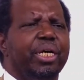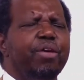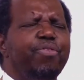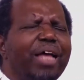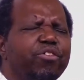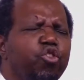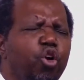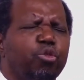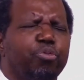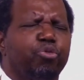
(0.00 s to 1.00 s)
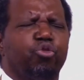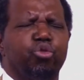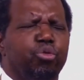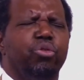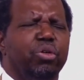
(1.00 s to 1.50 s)
If that's not
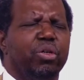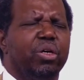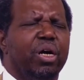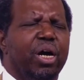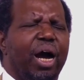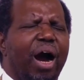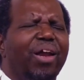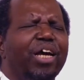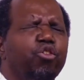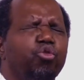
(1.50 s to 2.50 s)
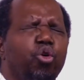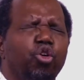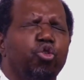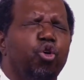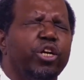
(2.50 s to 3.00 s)
true, I'd like you to
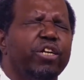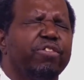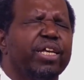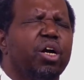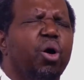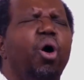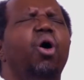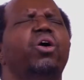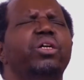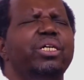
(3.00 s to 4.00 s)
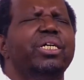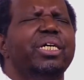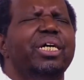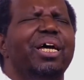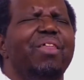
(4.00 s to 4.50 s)
go to God and say, God,
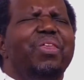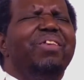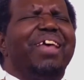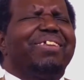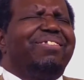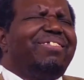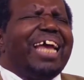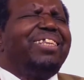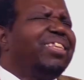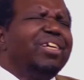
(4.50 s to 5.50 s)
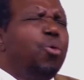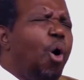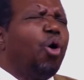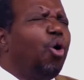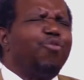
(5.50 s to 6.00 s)
this exciting
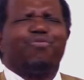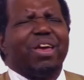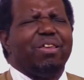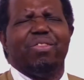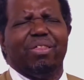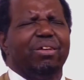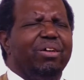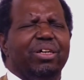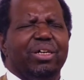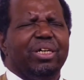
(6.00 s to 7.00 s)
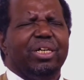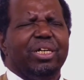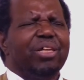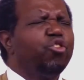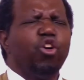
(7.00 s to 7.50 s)
walk of faith
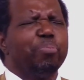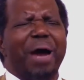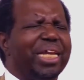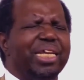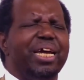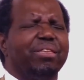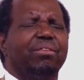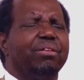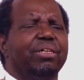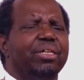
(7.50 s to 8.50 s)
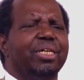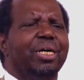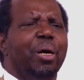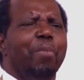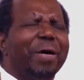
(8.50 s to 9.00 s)
is not mine yet.
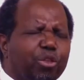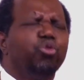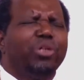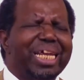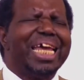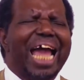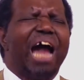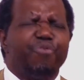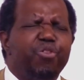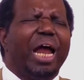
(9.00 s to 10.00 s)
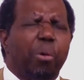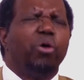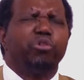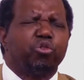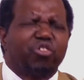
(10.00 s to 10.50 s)
But today I feel I
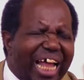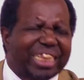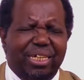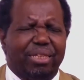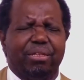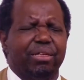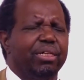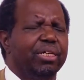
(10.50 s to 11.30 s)
want to start it.